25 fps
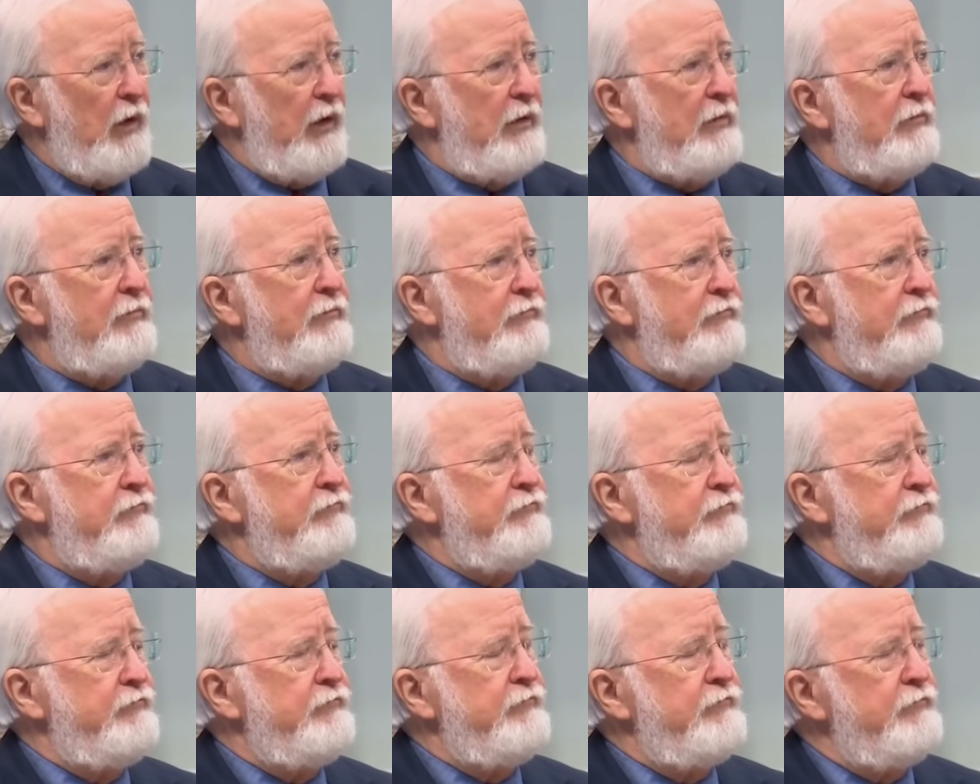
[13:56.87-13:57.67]
to be way
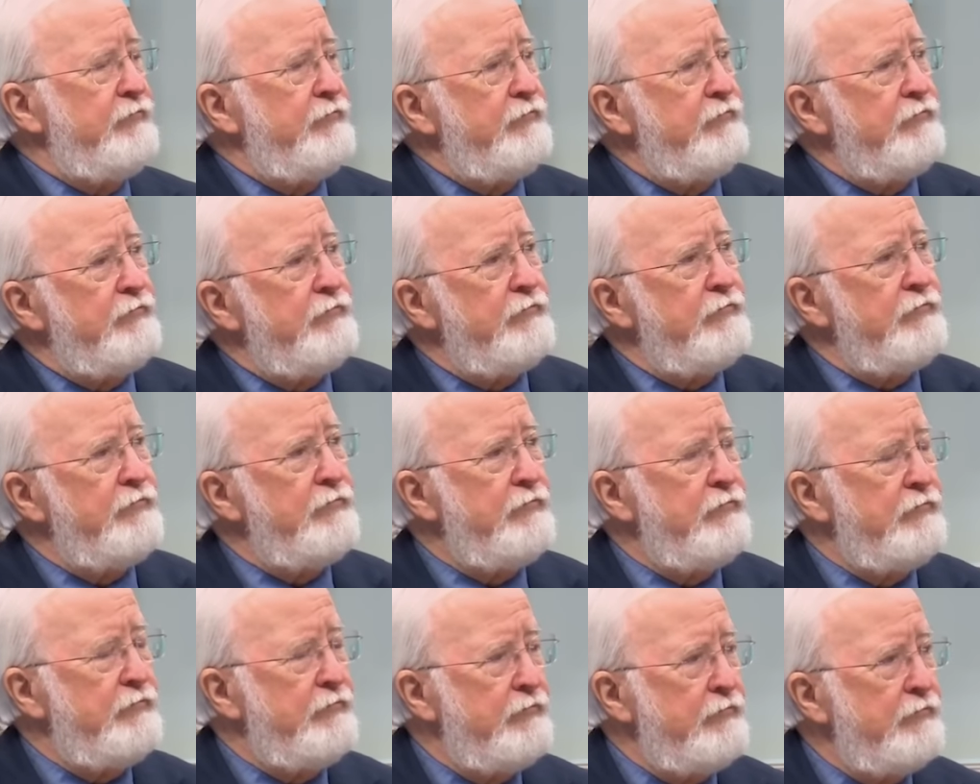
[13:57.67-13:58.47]
too many people from
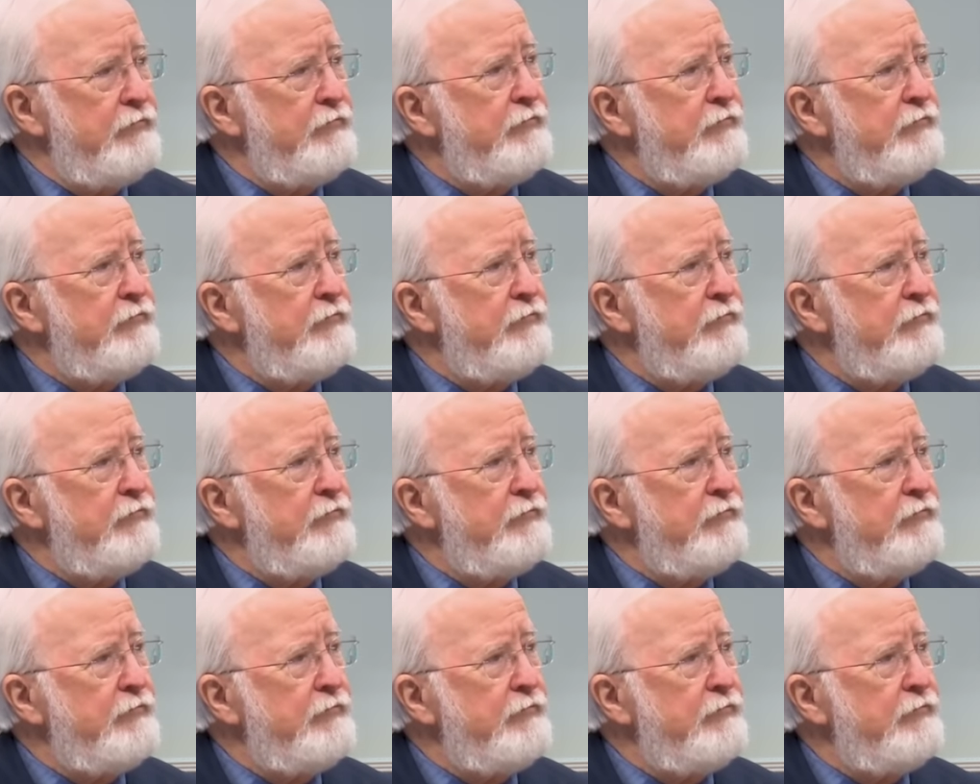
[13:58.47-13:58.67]
all over the